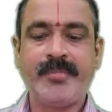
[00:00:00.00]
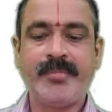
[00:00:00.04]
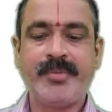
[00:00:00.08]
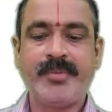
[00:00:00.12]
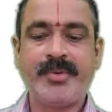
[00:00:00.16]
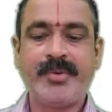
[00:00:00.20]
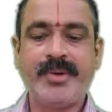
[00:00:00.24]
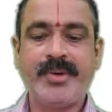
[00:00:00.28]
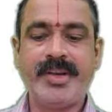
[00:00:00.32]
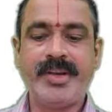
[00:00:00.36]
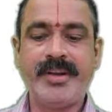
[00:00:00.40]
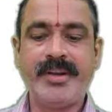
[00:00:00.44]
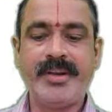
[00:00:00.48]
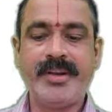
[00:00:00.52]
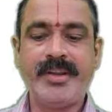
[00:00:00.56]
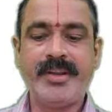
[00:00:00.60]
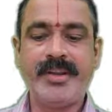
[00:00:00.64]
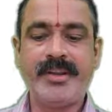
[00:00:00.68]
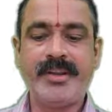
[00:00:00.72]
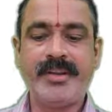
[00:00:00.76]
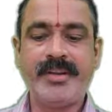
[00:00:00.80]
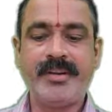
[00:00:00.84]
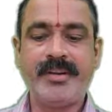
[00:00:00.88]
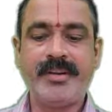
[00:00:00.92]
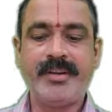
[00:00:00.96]

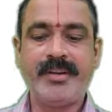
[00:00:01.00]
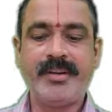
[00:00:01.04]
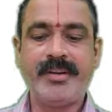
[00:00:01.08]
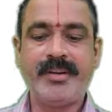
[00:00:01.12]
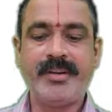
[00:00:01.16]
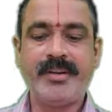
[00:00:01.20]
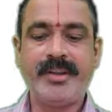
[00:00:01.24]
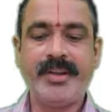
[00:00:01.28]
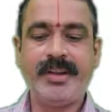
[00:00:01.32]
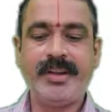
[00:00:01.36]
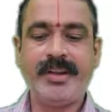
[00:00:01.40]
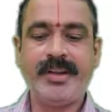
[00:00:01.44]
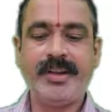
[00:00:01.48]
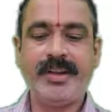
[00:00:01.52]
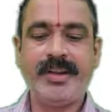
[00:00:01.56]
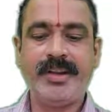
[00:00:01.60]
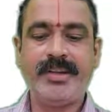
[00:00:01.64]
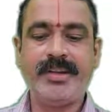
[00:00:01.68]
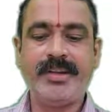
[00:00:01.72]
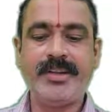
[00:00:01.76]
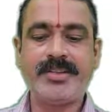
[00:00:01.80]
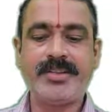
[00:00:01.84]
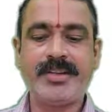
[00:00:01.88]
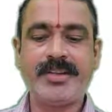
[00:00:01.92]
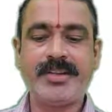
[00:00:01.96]
protecting
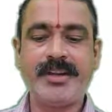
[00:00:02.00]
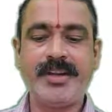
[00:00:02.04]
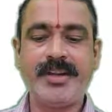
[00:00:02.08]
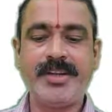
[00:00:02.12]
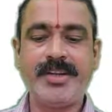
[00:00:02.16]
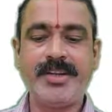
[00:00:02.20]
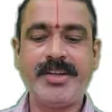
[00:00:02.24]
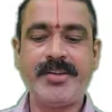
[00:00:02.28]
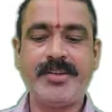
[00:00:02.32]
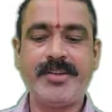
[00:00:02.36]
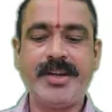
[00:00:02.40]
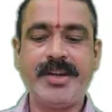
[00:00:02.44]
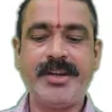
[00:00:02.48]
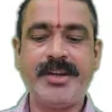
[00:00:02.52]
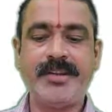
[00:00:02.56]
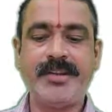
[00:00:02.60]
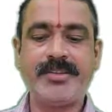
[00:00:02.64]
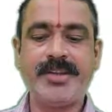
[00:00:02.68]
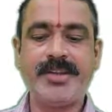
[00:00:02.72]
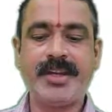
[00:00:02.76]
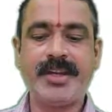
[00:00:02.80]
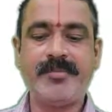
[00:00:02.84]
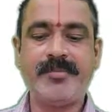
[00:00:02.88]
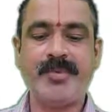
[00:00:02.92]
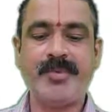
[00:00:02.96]
against issuing
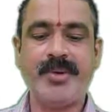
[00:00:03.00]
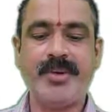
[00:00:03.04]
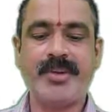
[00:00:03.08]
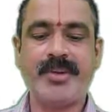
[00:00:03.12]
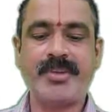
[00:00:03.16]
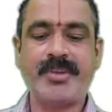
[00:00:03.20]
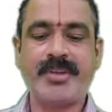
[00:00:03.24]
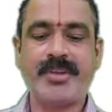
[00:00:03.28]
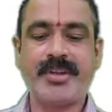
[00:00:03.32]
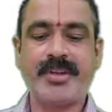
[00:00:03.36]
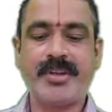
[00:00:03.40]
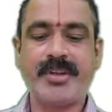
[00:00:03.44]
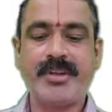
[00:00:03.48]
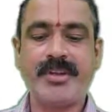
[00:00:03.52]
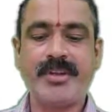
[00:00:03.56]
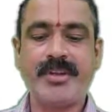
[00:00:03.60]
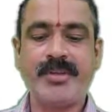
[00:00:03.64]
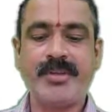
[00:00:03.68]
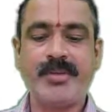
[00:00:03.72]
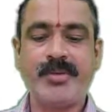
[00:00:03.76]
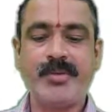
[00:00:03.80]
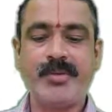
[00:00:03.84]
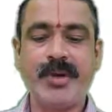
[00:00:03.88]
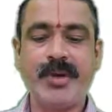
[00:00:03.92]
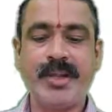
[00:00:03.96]
checkbooks
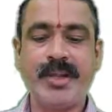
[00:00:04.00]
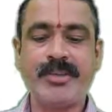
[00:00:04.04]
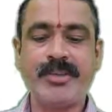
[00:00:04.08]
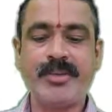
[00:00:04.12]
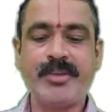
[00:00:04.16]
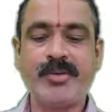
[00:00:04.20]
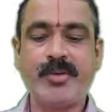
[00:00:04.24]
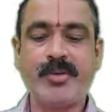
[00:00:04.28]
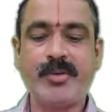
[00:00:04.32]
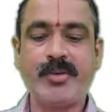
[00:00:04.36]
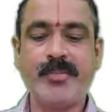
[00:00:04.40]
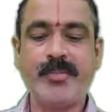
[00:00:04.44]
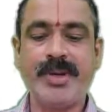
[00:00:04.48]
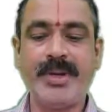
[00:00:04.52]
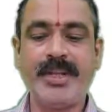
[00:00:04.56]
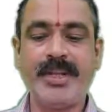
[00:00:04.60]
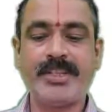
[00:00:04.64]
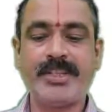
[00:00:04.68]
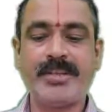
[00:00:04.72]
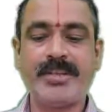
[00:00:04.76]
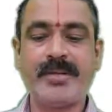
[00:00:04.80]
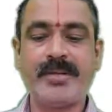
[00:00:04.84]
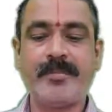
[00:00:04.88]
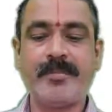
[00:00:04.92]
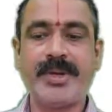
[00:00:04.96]
to
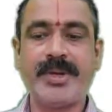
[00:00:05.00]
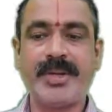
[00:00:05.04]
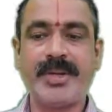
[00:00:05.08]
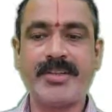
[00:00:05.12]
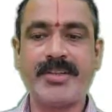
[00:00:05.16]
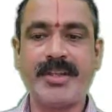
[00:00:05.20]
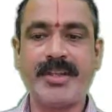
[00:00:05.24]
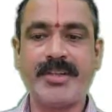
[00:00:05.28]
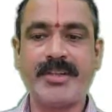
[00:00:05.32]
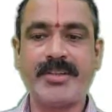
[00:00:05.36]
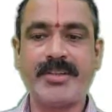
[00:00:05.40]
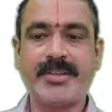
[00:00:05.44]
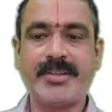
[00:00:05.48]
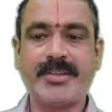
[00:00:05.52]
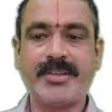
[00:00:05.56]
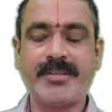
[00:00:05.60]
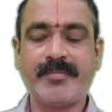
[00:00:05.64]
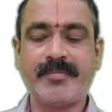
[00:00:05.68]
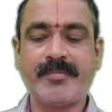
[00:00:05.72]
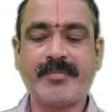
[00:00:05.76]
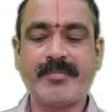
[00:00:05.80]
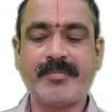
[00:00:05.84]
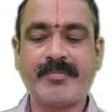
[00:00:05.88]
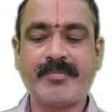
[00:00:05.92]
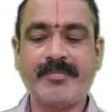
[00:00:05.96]
unscrupulous
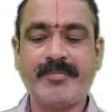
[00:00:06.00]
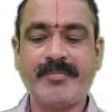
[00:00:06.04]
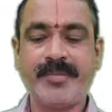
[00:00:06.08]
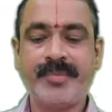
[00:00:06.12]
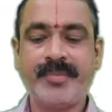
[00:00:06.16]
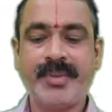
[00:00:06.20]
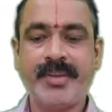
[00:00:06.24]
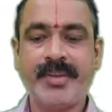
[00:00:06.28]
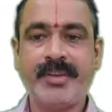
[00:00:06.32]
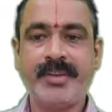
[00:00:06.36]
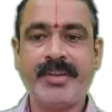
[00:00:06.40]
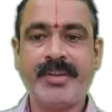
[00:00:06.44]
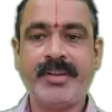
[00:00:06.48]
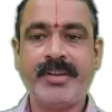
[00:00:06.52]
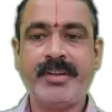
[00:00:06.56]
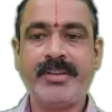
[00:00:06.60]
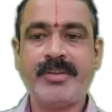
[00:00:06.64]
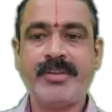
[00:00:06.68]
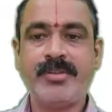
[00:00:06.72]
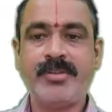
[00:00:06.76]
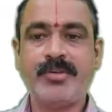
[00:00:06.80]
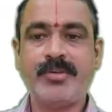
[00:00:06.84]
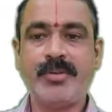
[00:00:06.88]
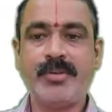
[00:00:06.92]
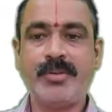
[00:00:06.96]
persons.
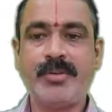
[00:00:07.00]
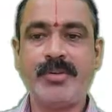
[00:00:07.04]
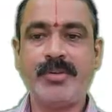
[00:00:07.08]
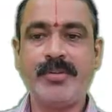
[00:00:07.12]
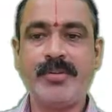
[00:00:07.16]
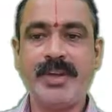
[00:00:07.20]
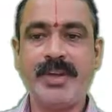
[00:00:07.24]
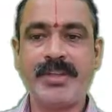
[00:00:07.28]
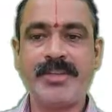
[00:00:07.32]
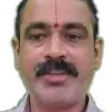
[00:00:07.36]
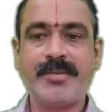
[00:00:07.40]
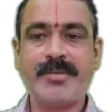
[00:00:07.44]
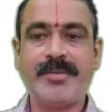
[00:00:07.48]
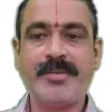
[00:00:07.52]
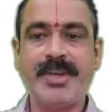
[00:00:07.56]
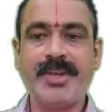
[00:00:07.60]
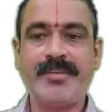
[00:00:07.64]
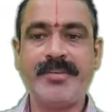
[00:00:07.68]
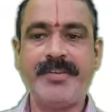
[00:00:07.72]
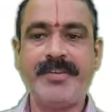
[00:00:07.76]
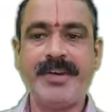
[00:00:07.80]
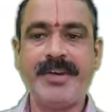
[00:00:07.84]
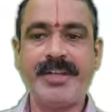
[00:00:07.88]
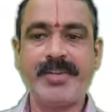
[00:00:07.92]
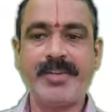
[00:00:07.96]
So first
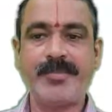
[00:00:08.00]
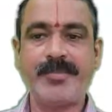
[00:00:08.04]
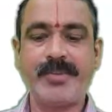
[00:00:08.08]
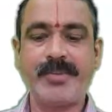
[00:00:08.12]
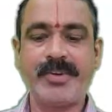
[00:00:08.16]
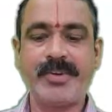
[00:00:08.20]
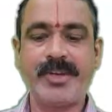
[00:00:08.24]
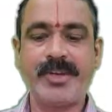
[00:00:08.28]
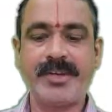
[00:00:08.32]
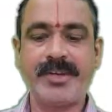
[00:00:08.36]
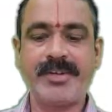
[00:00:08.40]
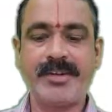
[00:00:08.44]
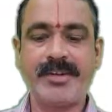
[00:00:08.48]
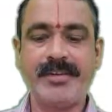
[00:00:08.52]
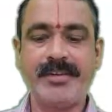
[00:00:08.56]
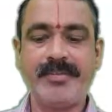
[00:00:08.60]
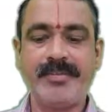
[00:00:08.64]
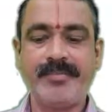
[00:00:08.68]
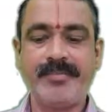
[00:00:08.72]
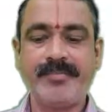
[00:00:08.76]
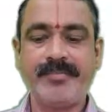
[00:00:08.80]
benefit is protection.